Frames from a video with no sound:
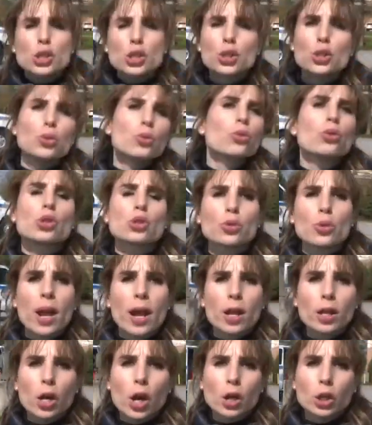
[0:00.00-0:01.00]
to the
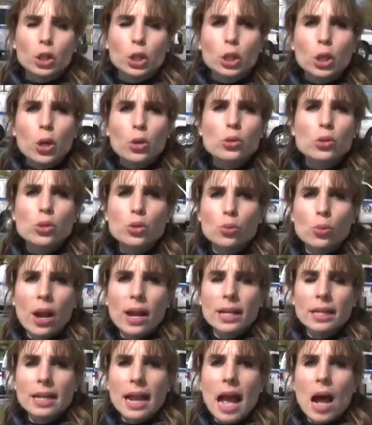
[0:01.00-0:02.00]
trail are closed
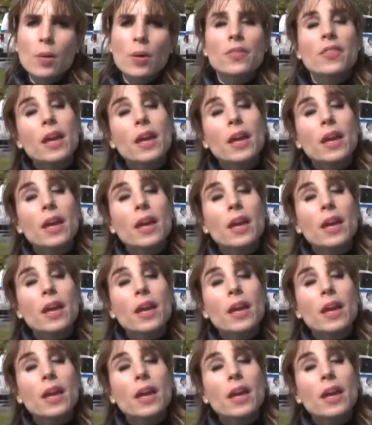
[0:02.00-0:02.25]
right now,